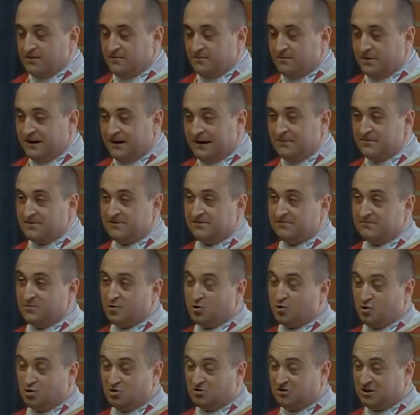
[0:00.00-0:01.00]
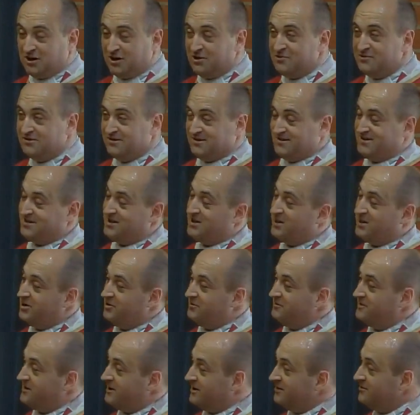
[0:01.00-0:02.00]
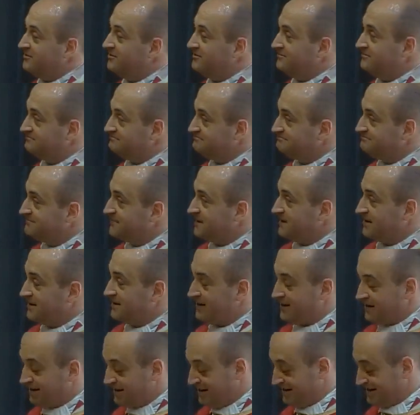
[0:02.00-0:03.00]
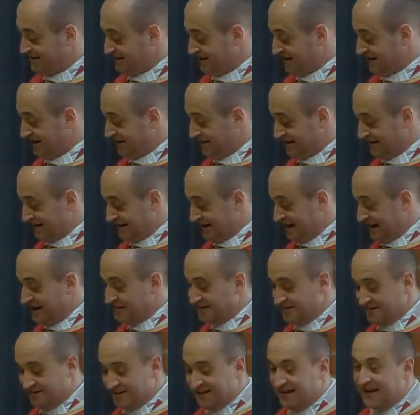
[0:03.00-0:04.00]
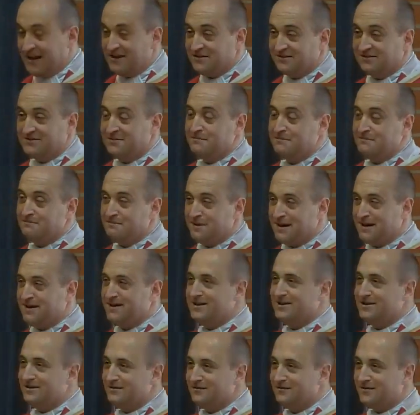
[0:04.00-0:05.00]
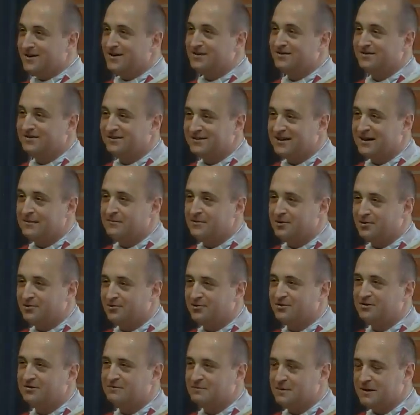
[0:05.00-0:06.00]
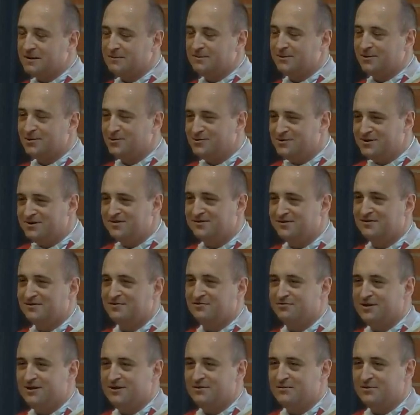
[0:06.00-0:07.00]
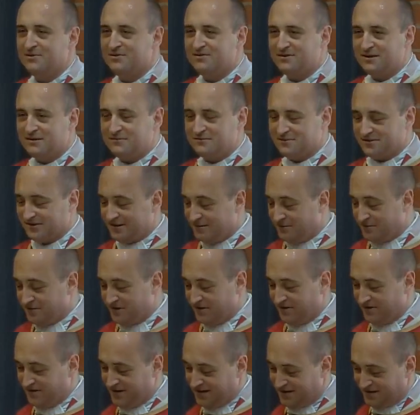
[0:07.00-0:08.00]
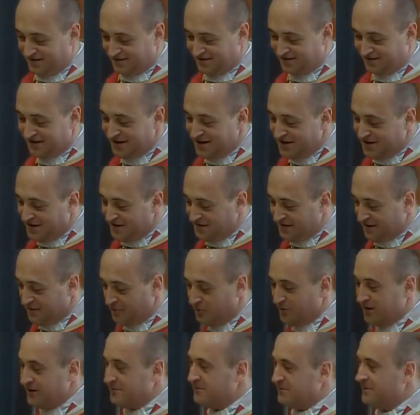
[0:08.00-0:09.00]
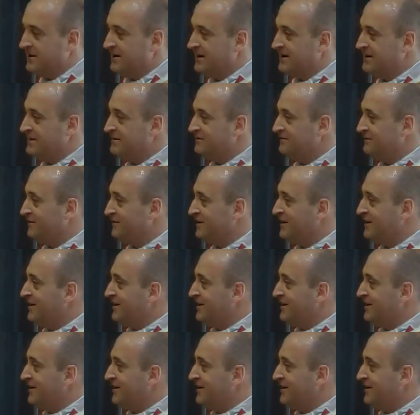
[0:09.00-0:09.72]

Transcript: Perhaps more closer to home, though, I'd hazard a guess that many of us come across people who disagree with some of the things that we believe